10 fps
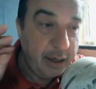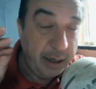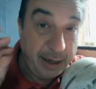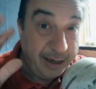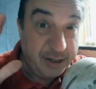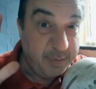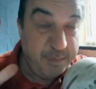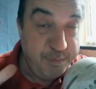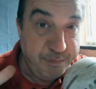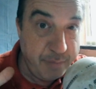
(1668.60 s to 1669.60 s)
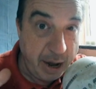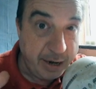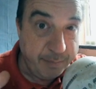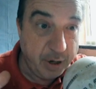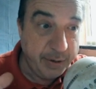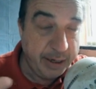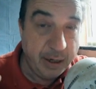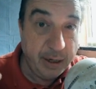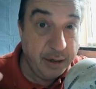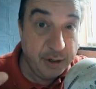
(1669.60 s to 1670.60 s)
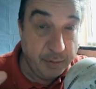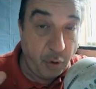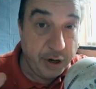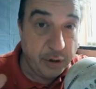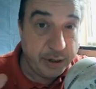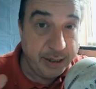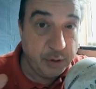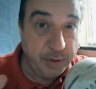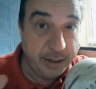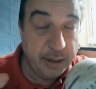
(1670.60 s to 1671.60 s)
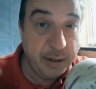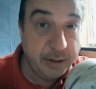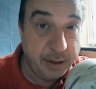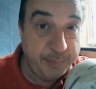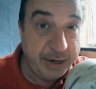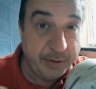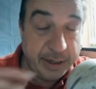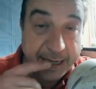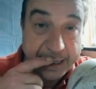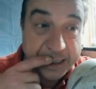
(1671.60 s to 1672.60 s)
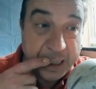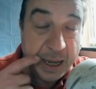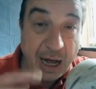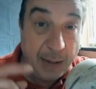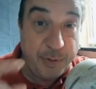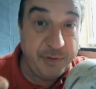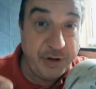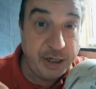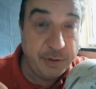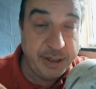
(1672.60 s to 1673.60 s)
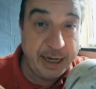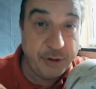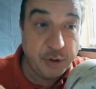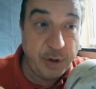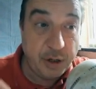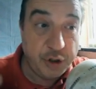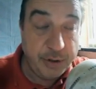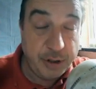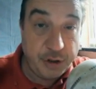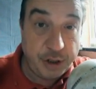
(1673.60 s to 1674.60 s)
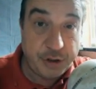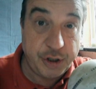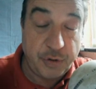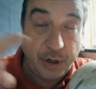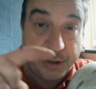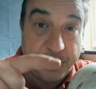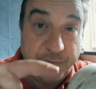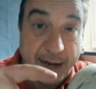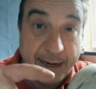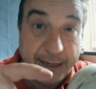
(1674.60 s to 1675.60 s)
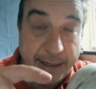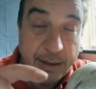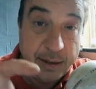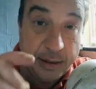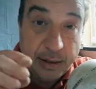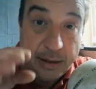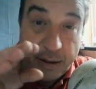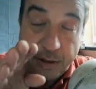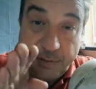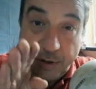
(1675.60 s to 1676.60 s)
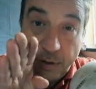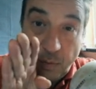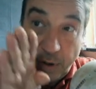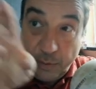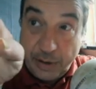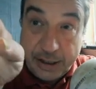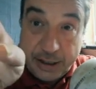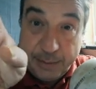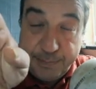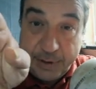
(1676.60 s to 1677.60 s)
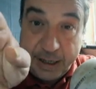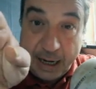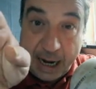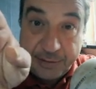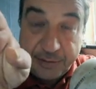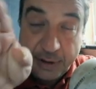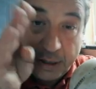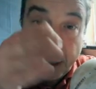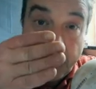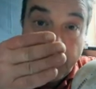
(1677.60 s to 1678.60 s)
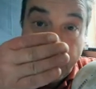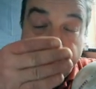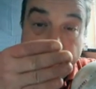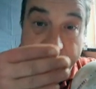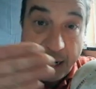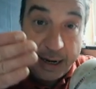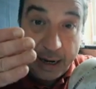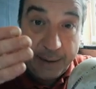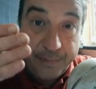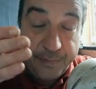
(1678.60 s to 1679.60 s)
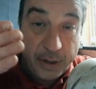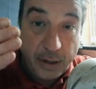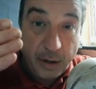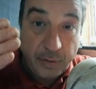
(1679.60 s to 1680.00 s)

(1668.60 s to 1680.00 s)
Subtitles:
It's mind-blowing. The more you look into it, the bigger it gets. I'll put a video together as well showing, because just across the valley, so if you look one way, you see the Garth from my old